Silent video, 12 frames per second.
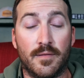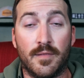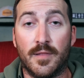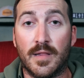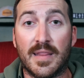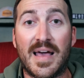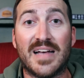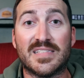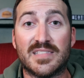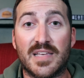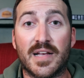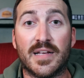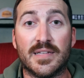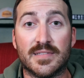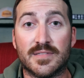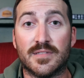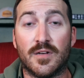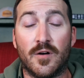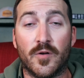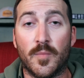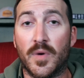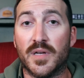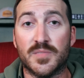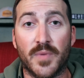the last seconds on a
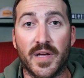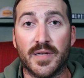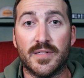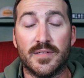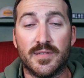buzzbait.